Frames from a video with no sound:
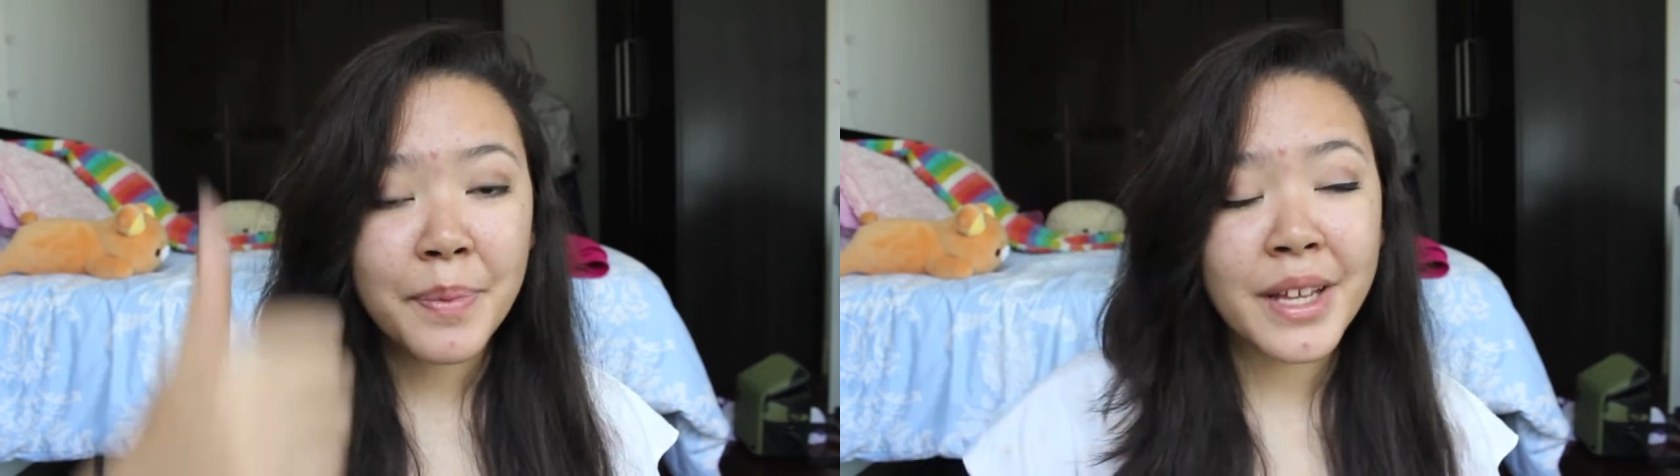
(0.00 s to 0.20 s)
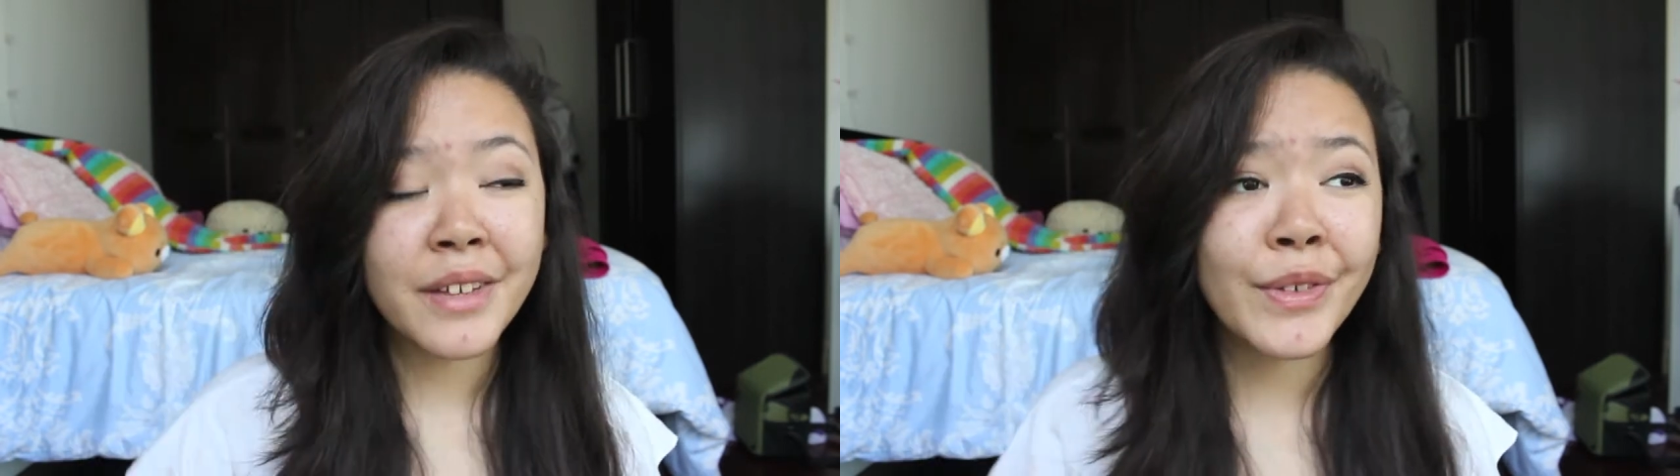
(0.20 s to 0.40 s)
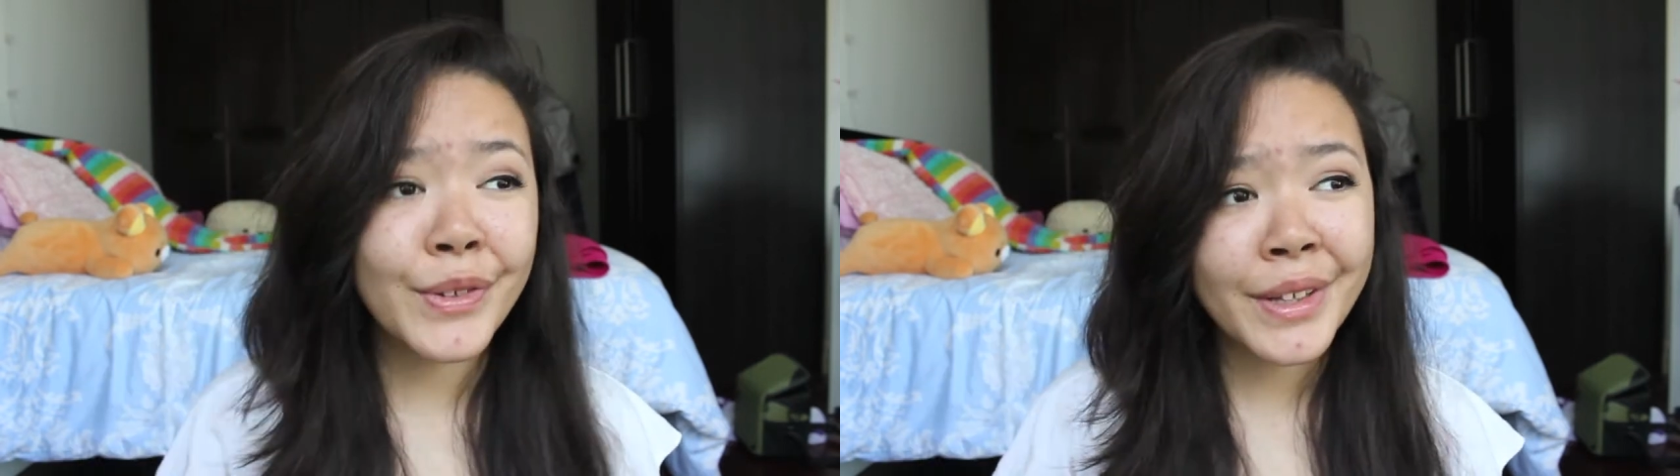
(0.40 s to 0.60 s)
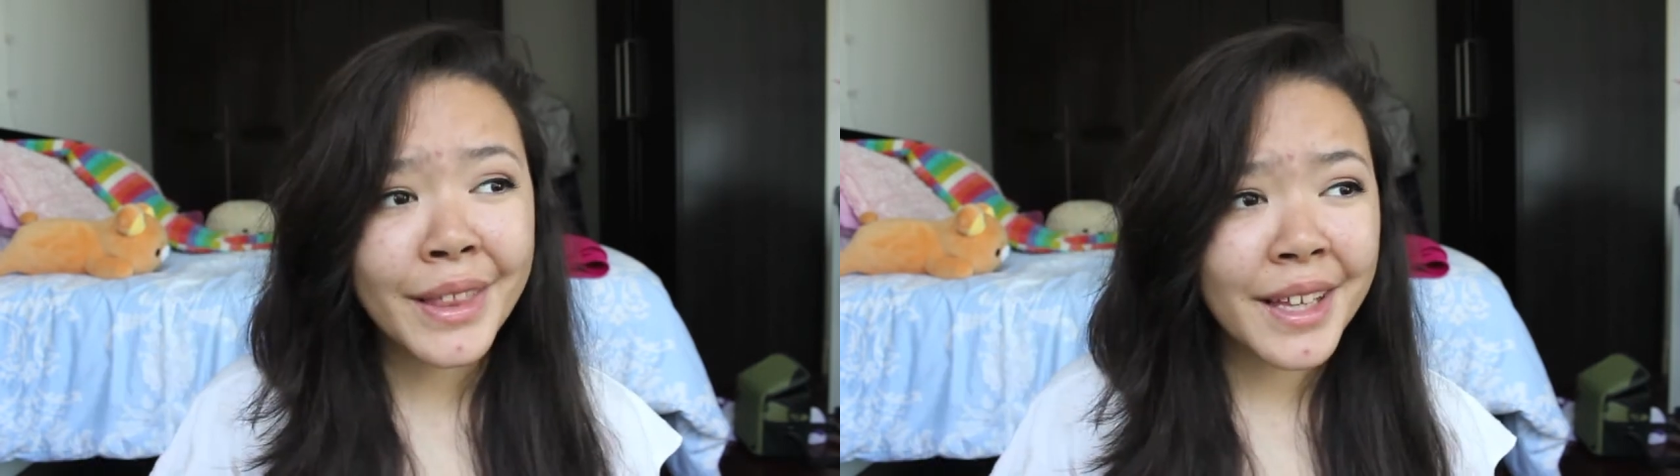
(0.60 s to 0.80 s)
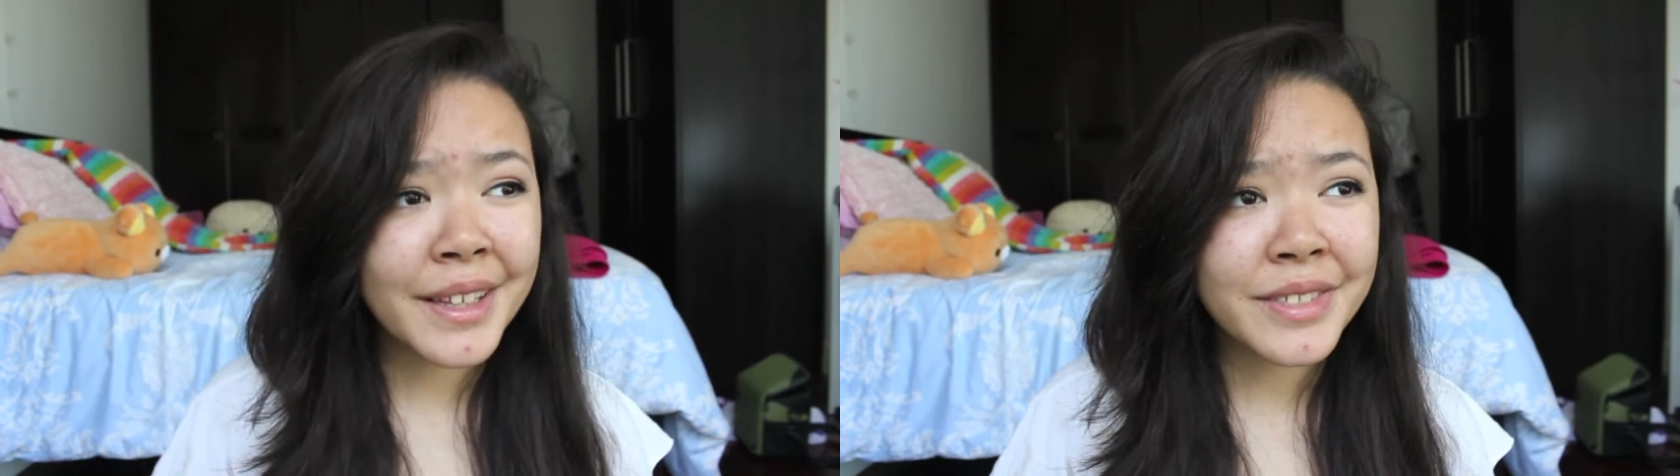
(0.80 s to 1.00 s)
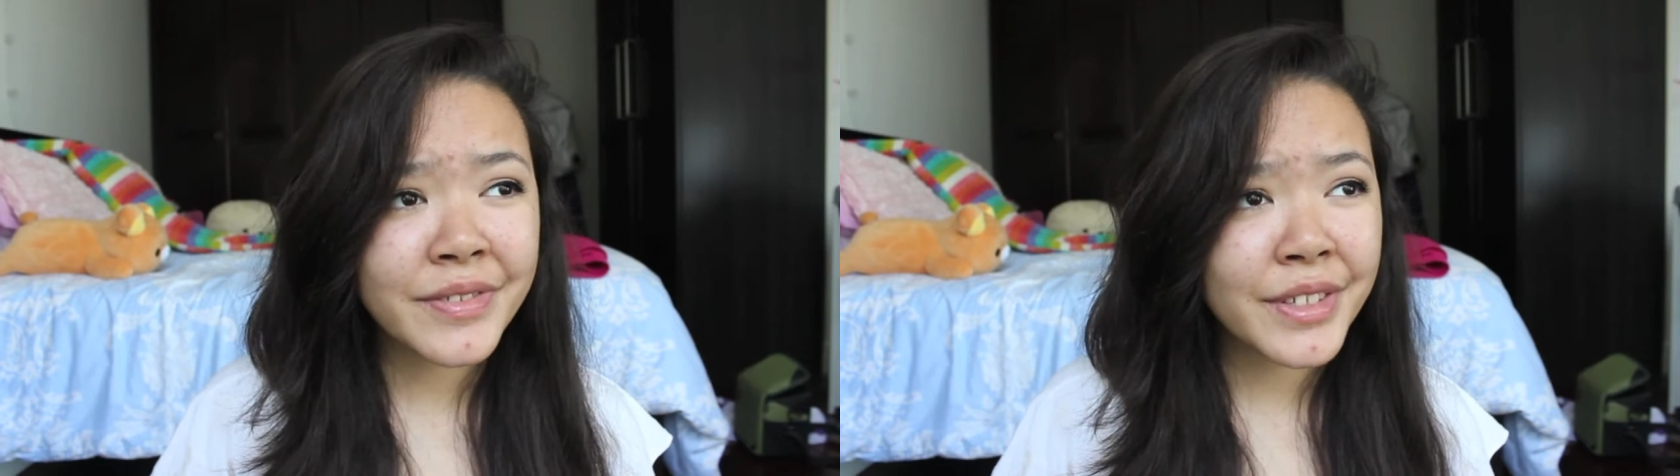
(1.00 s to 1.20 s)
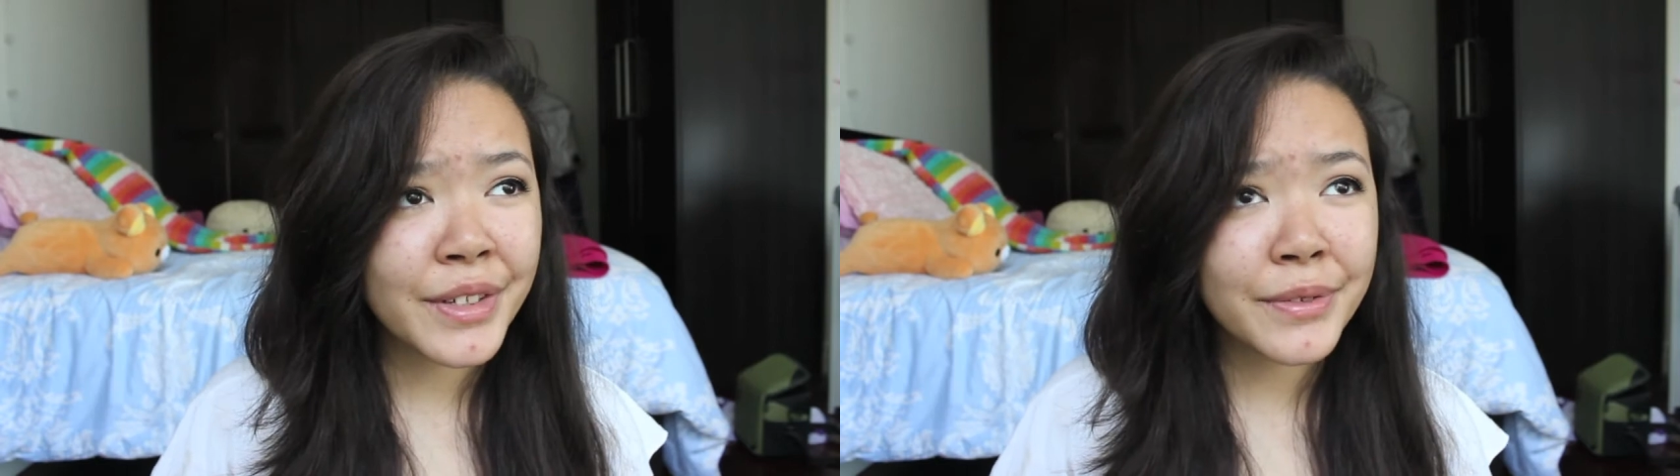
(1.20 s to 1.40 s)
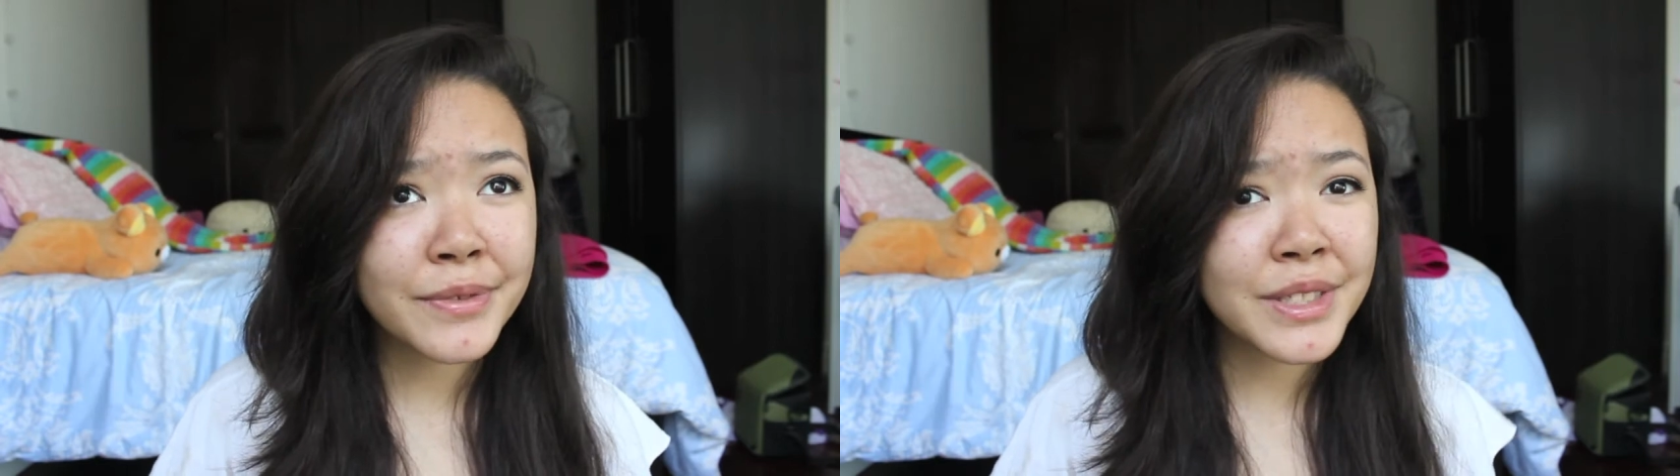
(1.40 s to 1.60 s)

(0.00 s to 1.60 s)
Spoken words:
And if you didn't like this video,